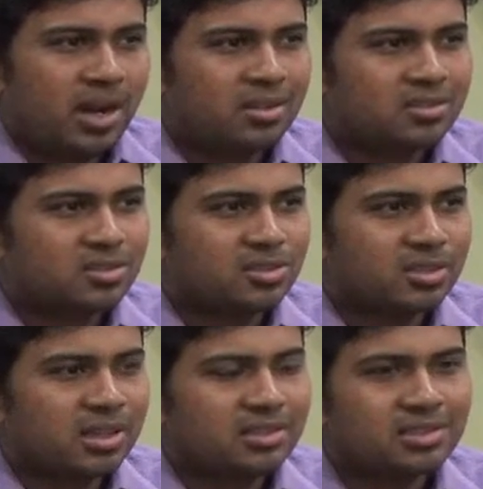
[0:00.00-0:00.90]

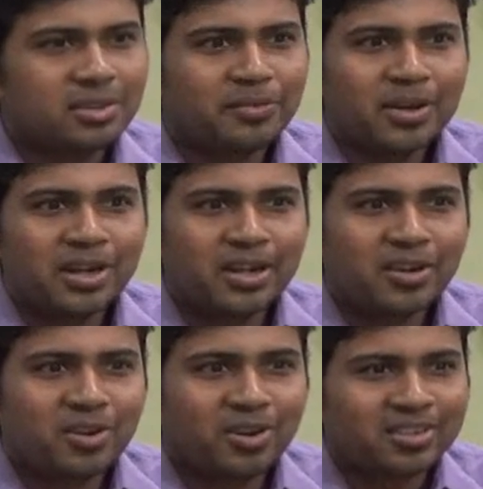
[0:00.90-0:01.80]
It's definitely
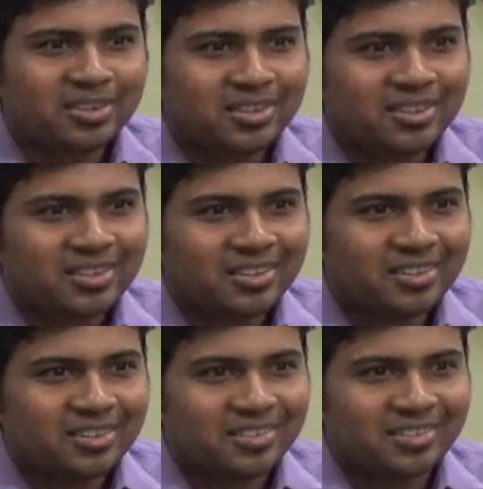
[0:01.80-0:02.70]
not
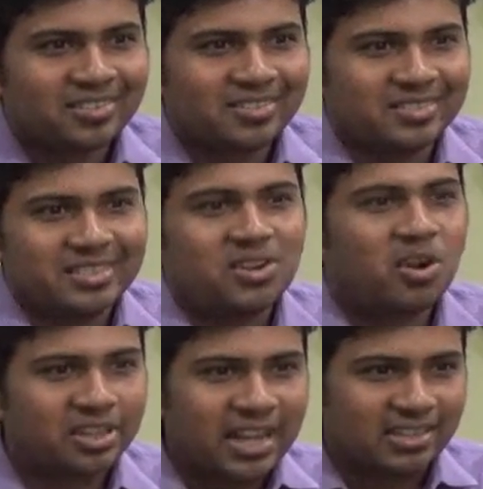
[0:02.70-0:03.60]

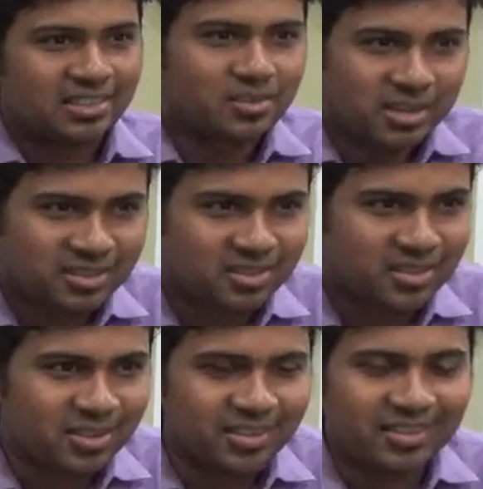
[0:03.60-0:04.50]
that, sir. It's
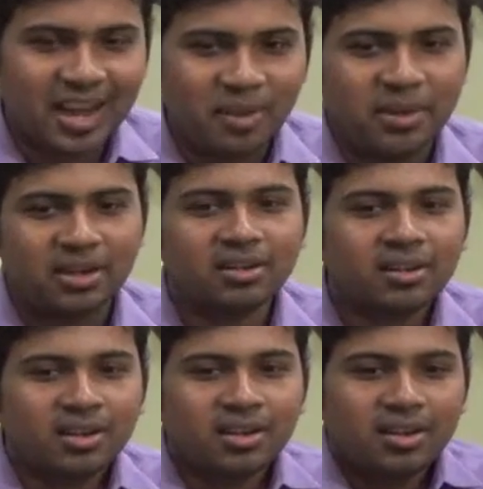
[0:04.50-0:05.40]

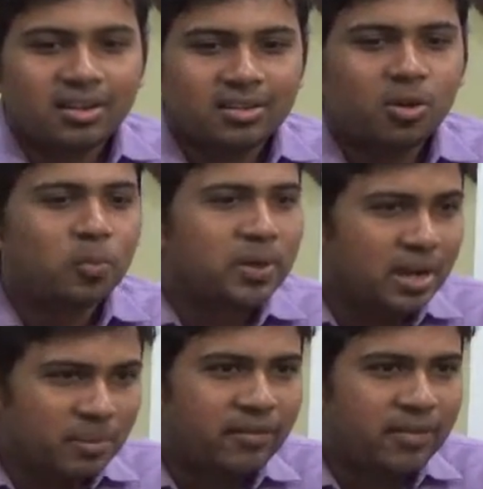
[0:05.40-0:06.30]
the
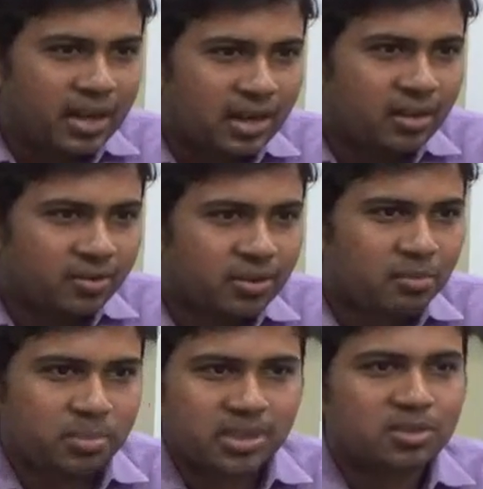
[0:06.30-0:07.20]
opinion may vary
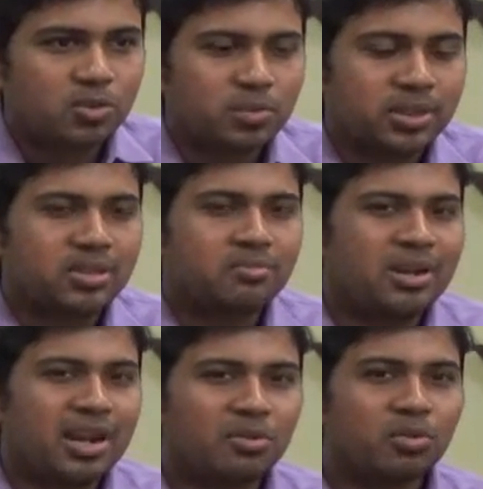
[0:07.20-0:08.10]
from person to person,
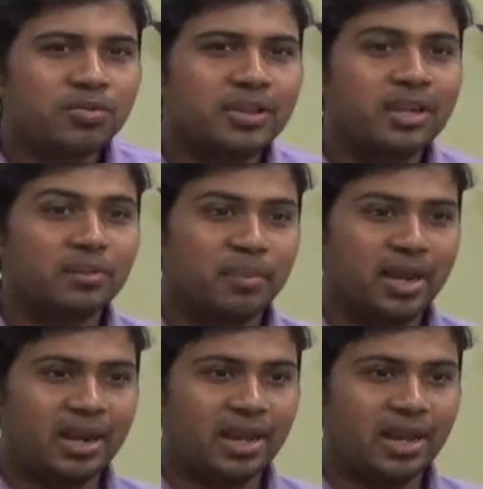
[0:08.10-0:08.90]
but I don't feel that men